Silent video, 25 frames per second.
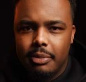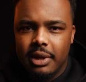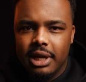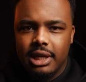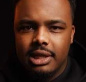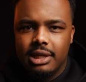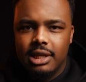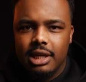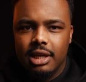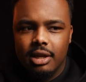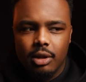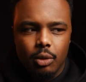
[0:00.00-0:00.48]
a
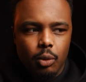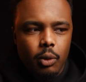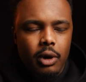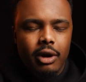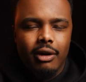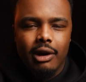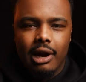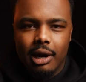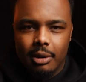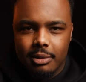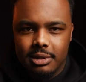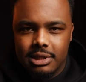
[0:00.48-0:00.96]
big deal
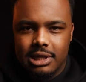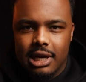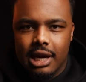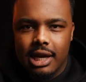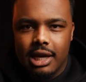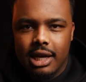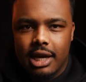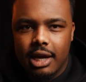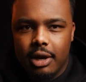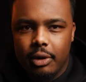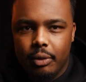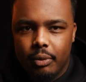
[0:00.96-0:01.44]
where I was
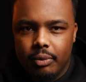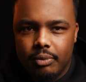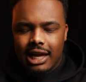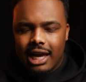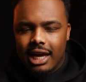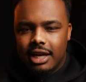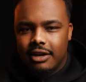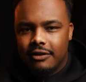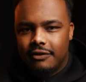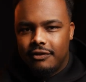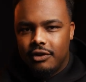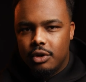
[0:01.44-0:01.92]
hanging out. They
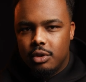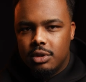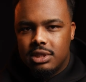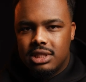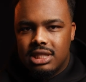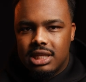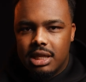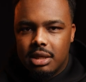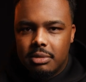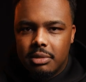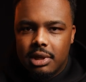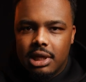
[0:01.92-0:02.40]
had a few
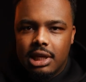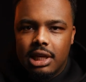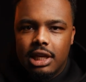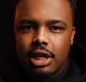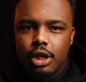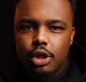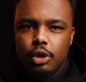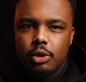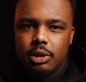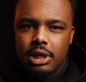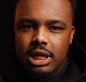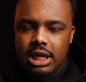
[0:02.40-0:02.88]
seemingly
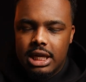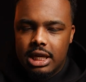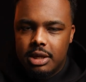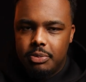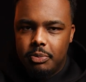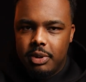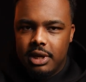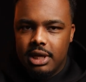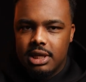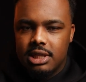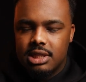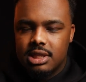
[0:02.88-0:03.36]

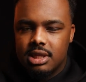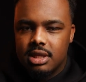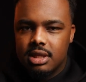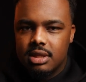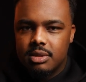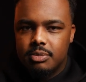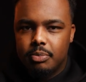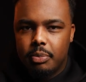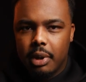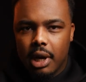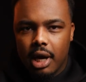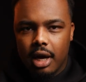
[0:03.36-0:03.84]
unique
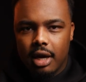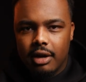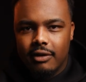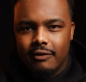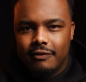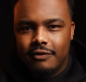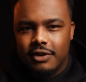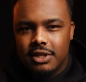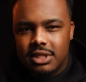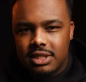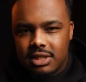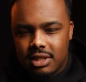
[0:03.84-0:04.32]
pieces, but
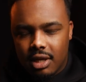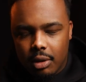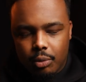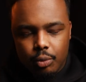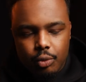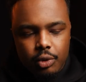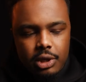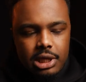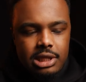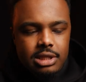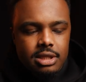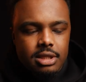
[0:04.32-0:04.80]
for
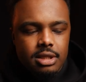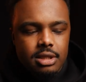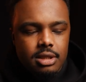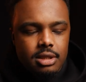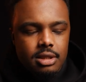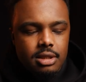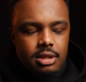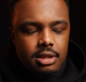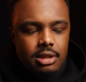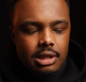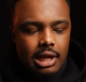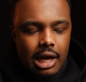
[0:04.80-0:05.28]
some
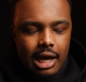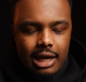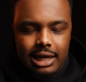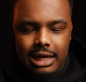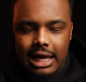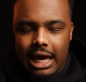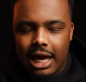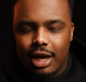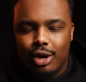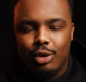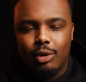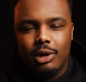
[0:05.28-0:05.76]
reason that I
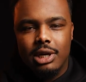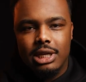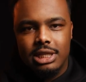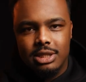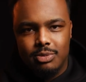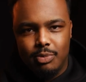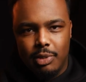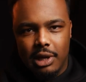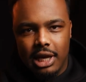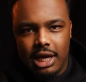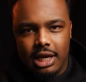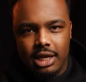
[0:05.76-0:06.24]
cannot
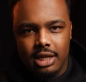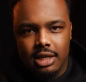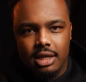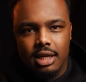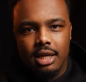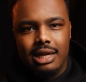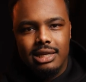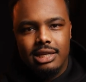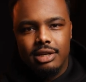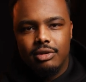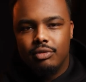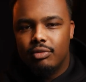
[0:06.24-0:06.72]
explain,
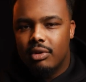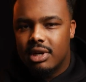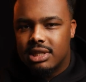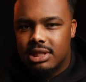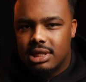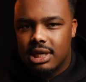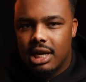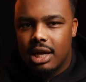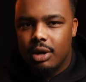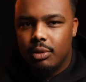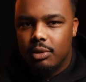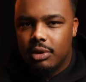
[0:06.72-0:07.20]
I didn't
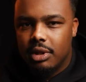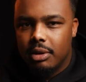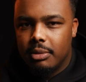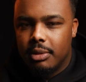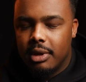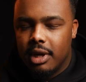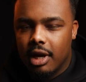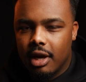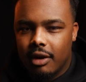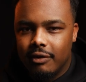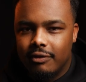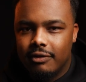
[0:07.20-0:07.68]
resonate with them
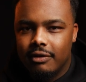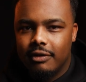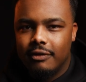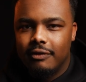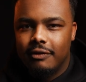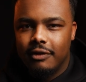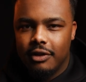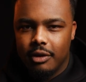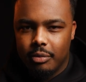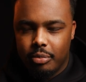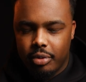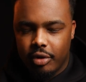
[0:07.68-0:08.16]
enough
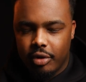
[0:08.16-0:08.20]
for the